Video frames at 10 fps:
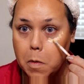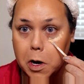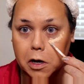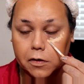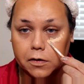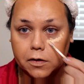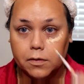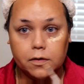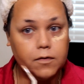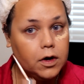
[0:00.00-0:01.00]
because
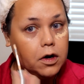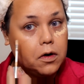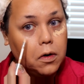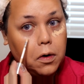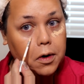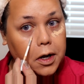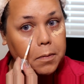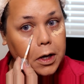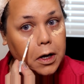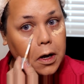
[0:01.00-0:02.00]
this one's very
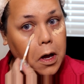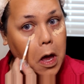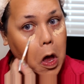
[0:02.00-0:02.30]
creamy.